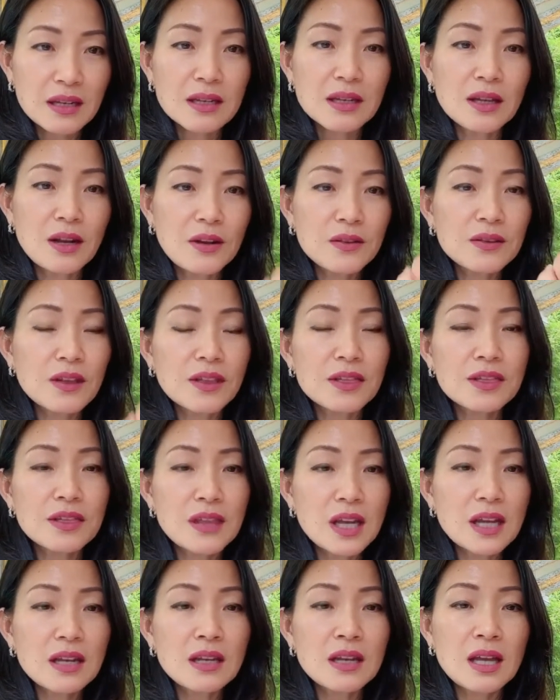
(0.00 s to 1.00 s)
You know, the
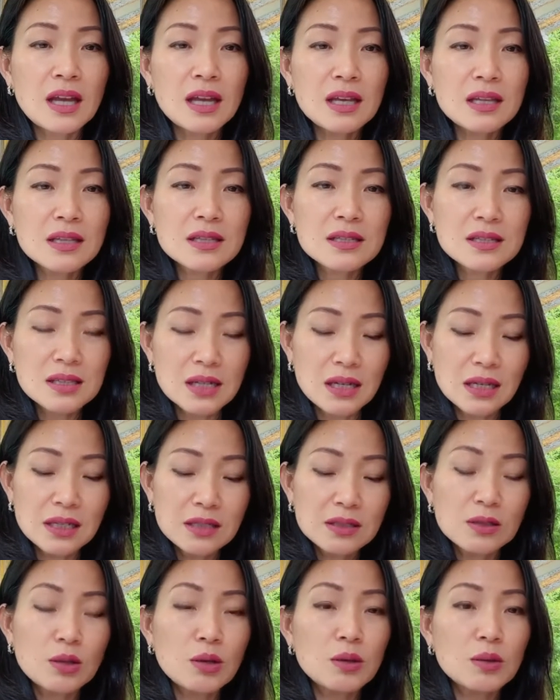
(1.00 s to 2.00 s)
thin is a
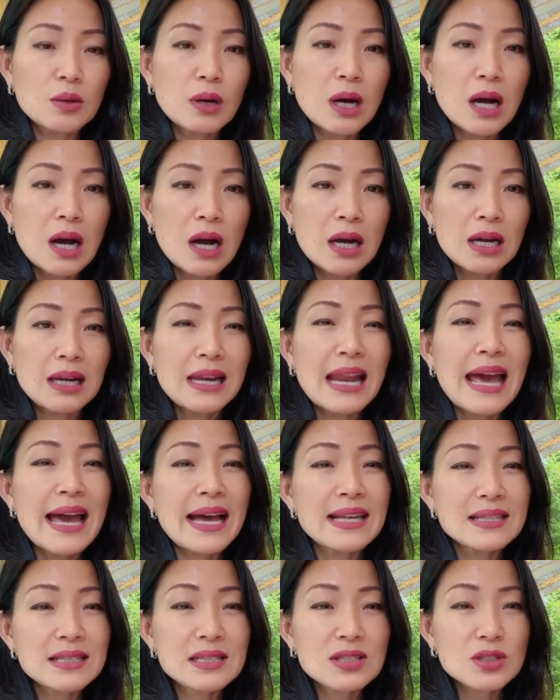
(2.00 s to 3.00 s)
little
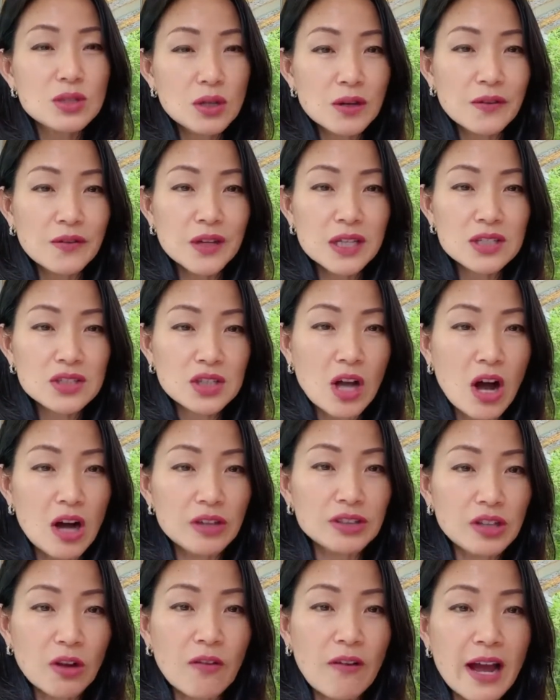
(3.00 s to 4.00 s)
less surface on
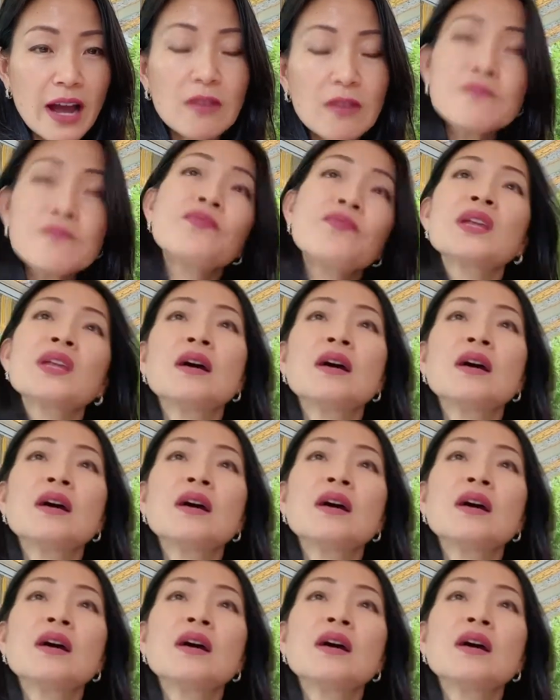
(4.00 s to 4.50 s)
the ground